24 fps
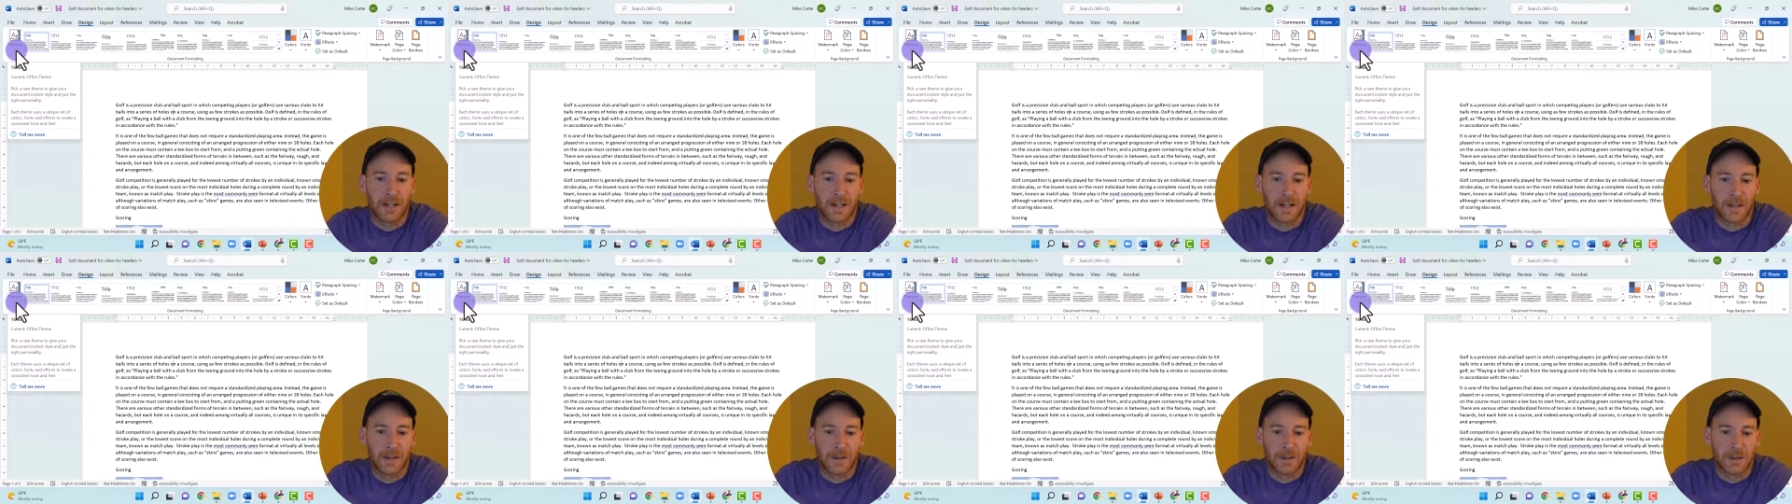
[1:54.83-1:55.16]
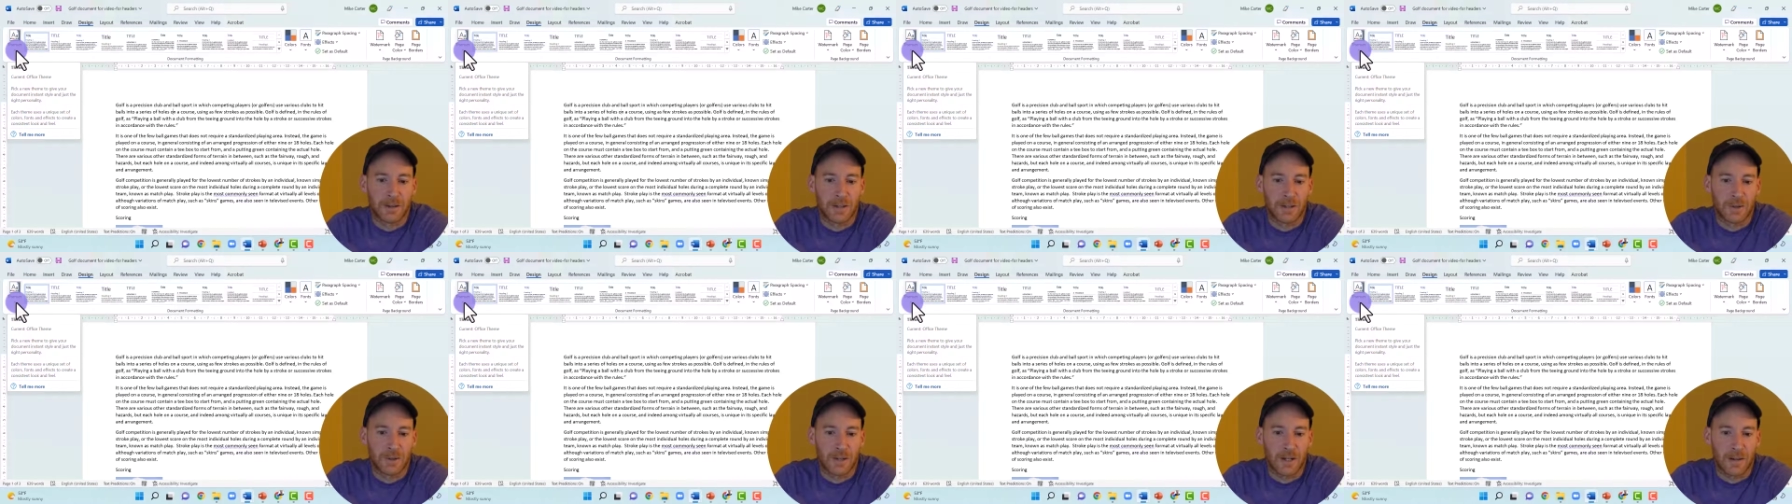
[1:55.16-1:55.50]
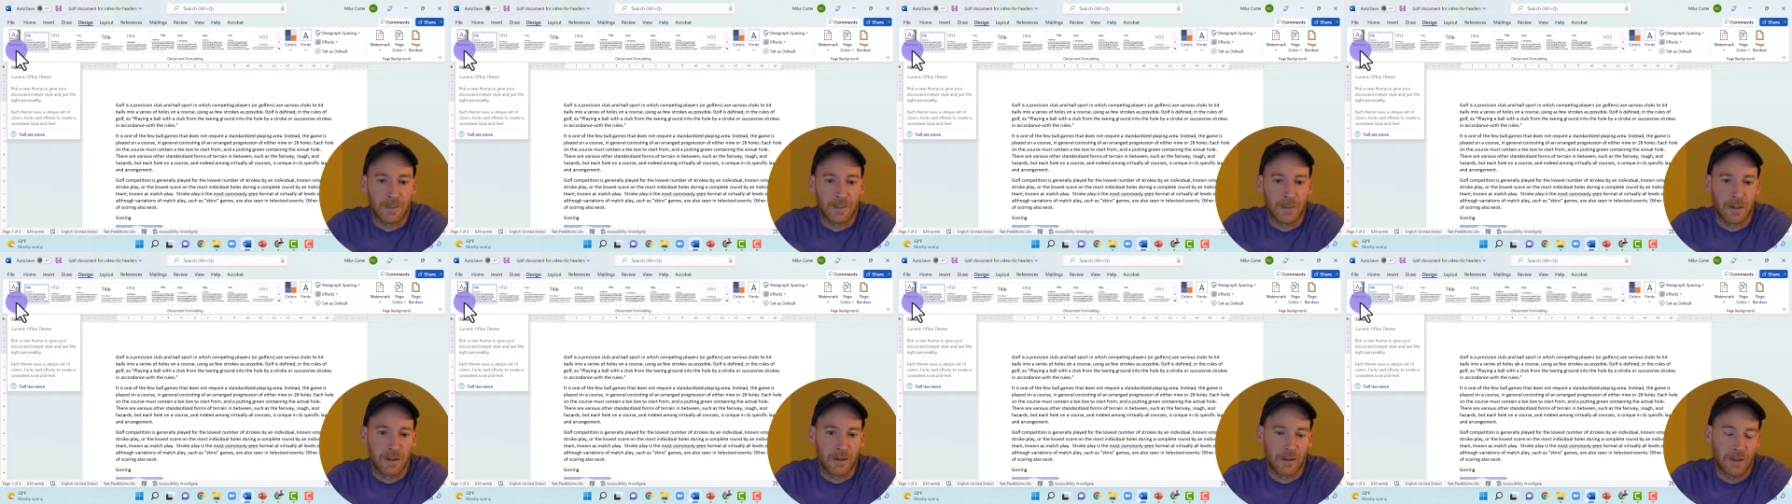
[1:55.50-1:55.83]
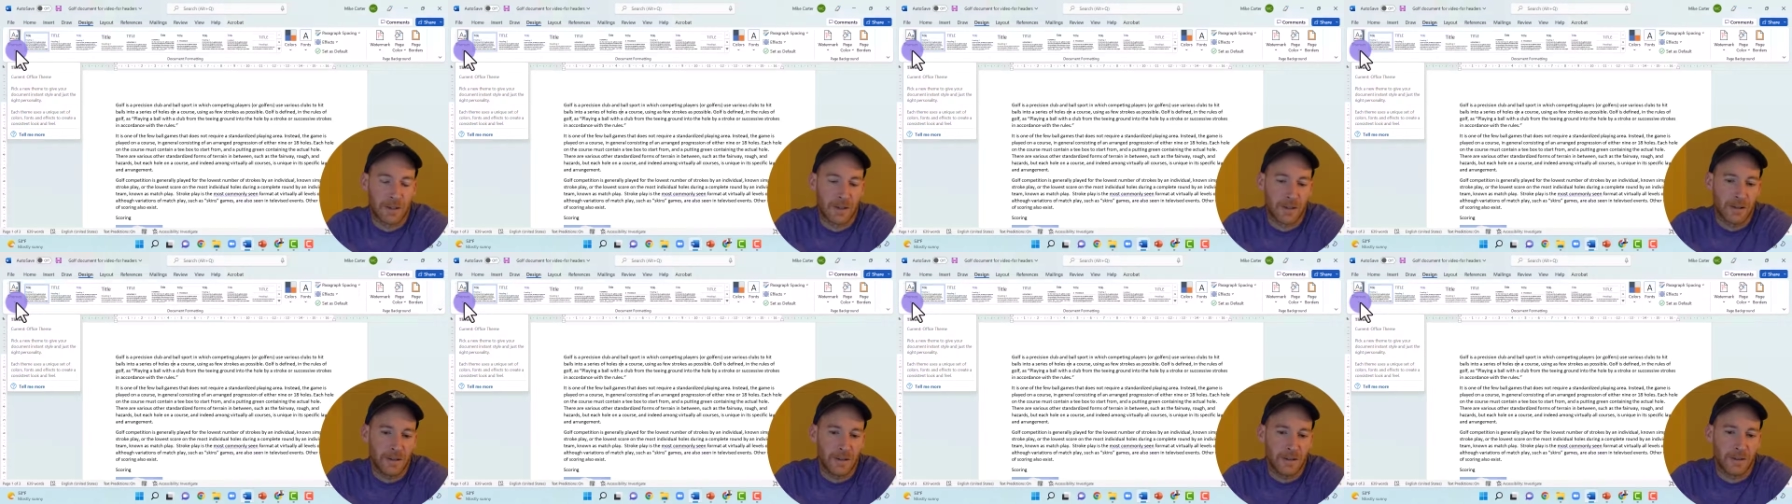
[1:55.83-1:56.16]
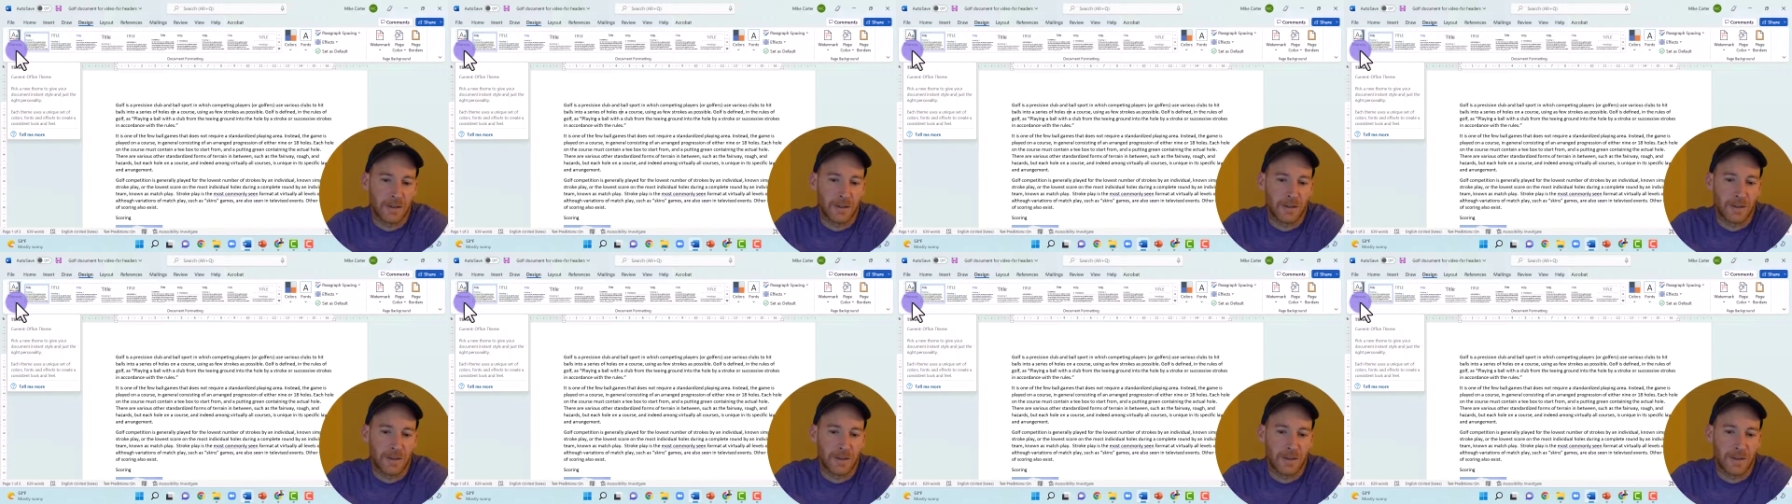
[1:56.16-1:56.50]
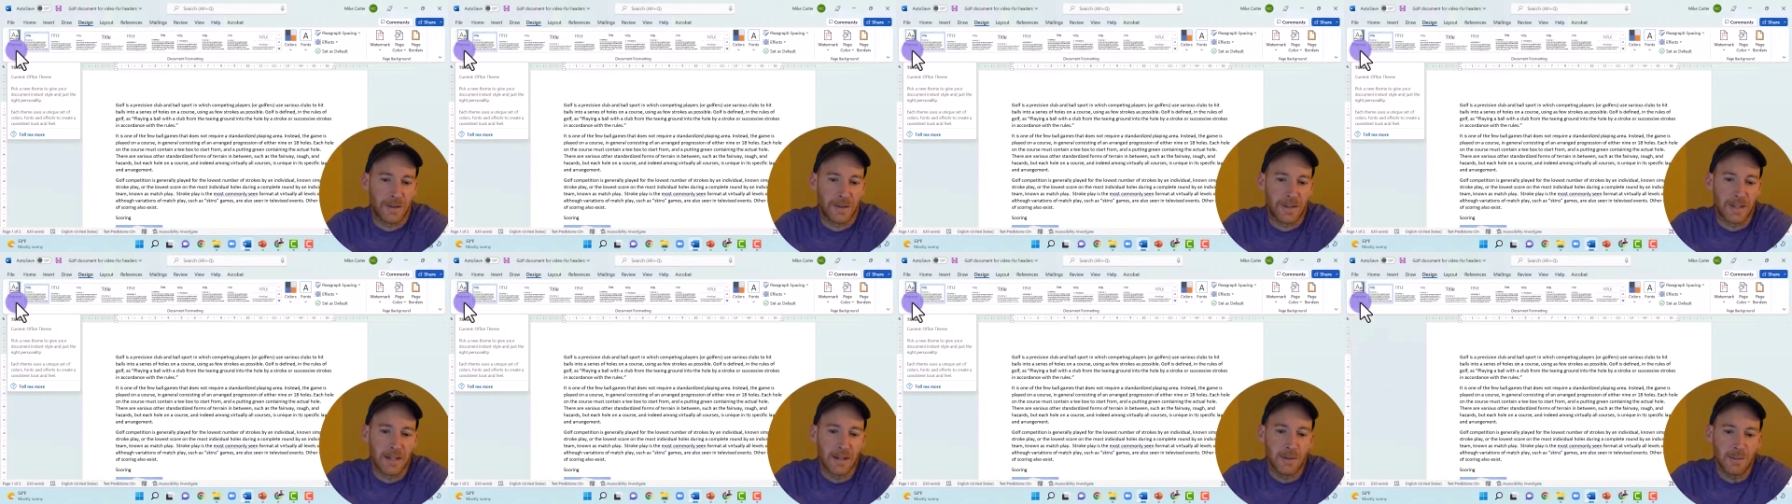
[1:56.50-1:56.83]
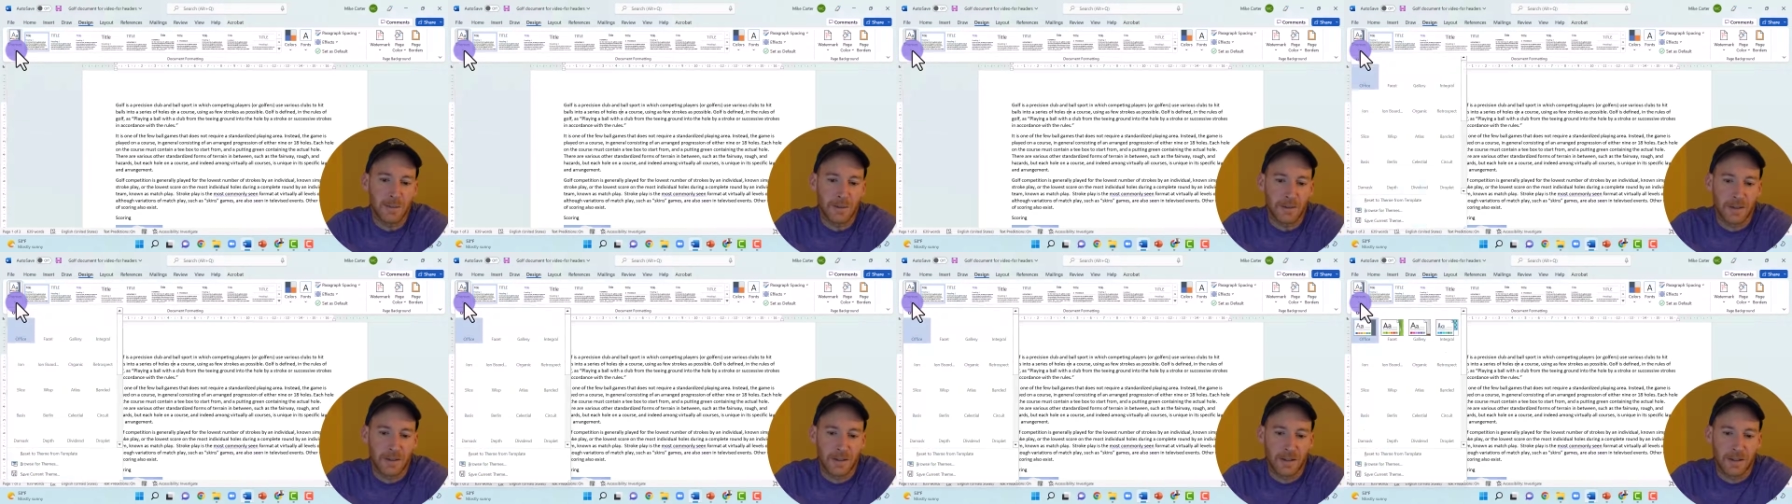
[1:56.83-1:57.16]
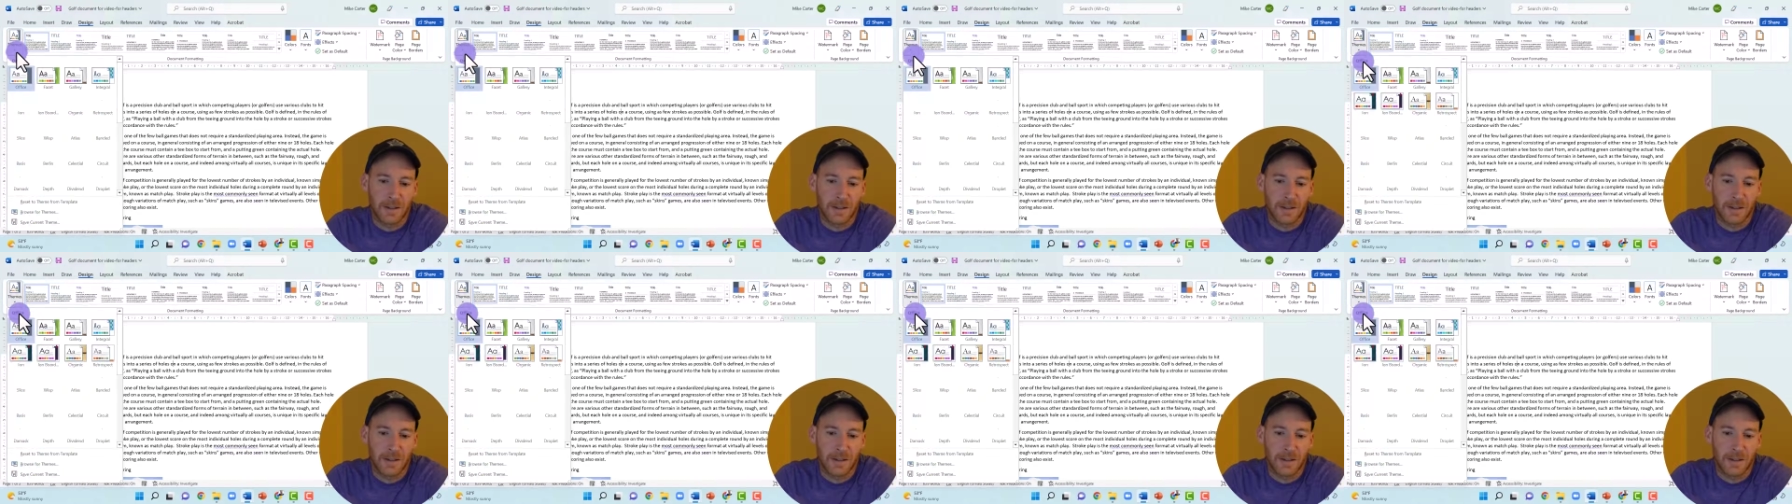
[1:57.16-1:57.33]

uh, there's a drop arrow here called themes.